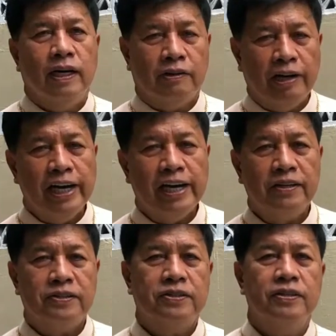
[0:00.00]

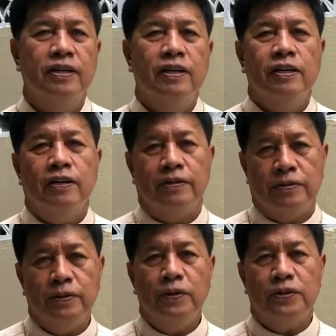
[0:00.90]
Arise,
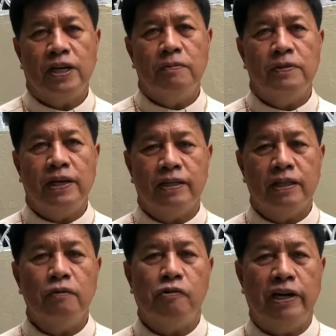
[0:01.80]
do something
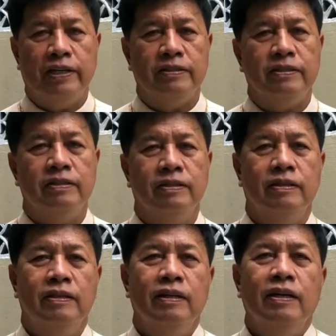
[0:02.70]
different.
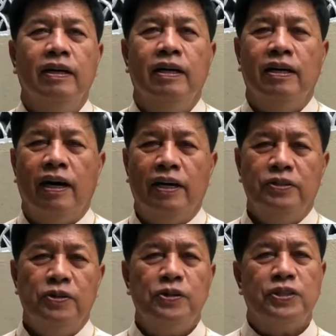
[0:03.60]

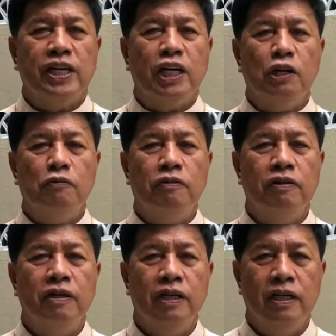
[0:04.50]
Ask yourself,
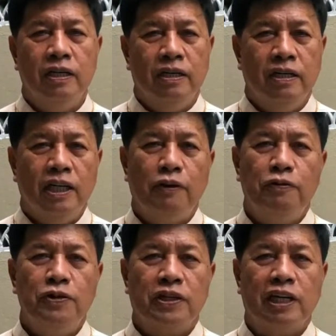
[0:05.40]

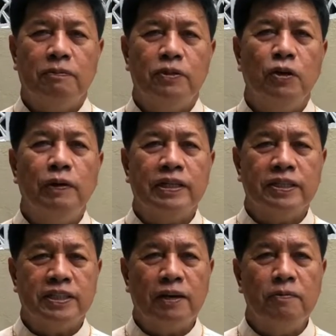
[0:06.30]
if you keep doing
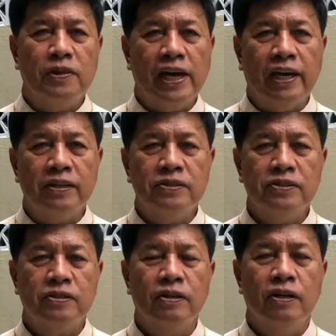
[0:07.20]
the same
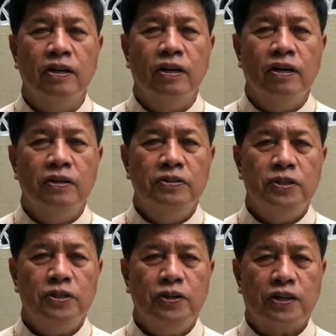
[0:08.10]
things,
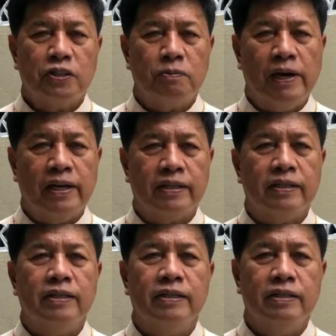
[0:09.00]
should you expect
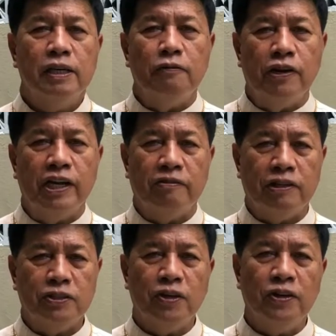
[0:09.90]

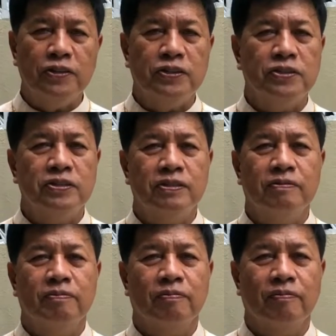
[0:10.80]
different results?
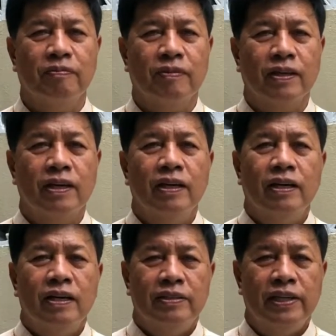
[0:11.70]

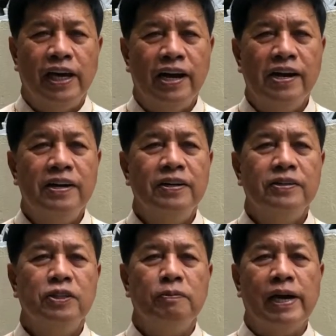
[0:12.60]
Dare
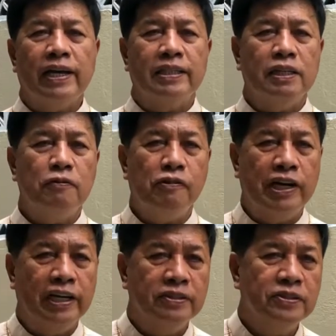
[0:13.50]
to make a
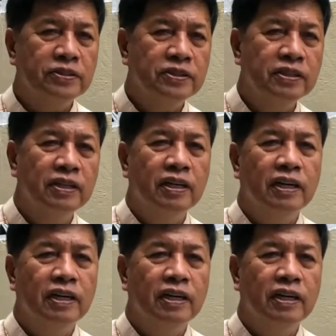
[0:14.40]
difference.